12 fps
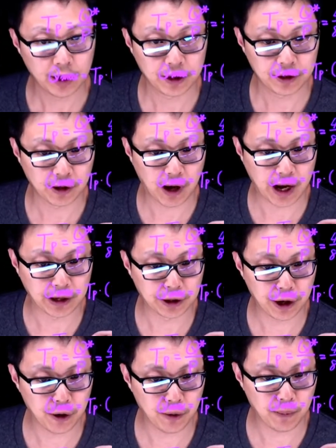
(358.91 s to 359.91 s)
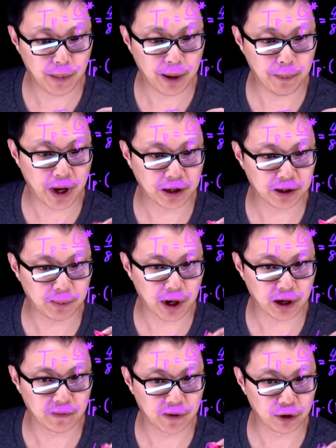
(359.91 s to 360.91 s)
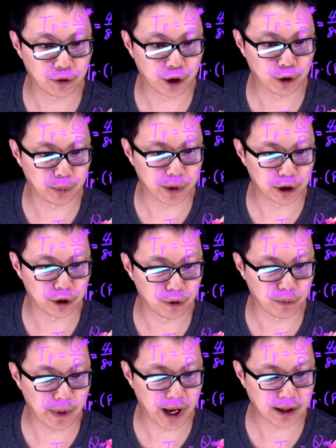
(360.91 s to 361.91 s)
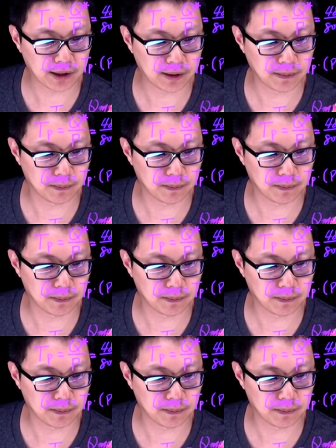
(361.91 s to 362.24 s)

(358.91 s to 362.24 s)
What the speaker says: so I know my maximum inventory will be Qmax,